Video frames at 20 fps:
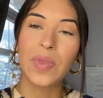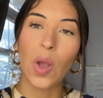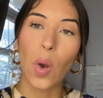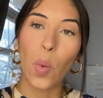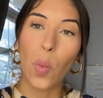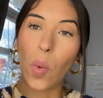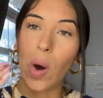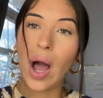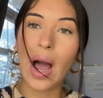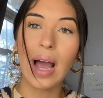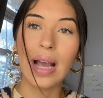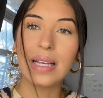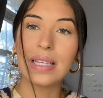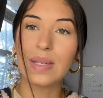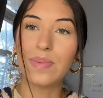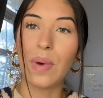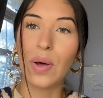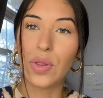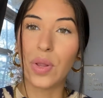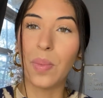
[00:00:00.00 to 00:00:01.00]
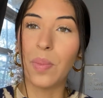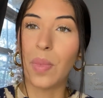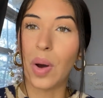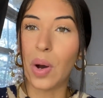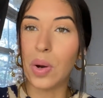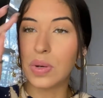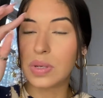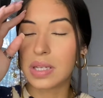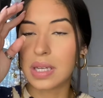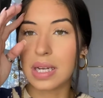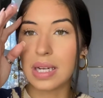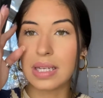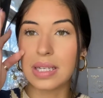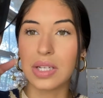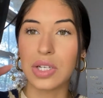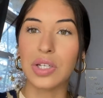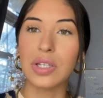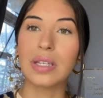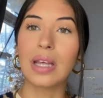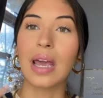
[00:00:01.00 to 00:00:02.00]
what I smell the most, and it's
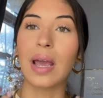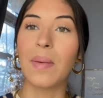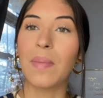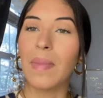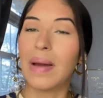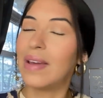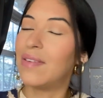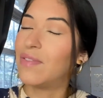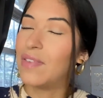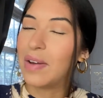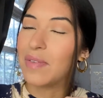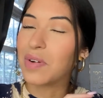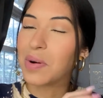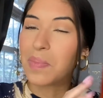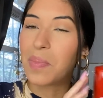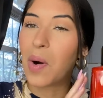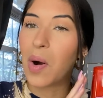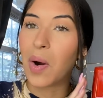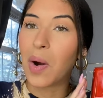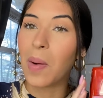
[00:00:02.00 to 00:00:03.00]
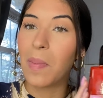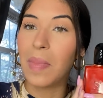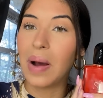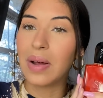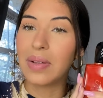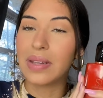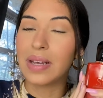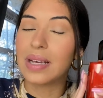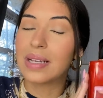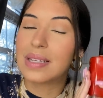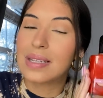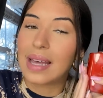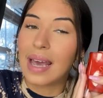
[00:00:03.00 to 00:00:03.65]
just like my favorite part about this.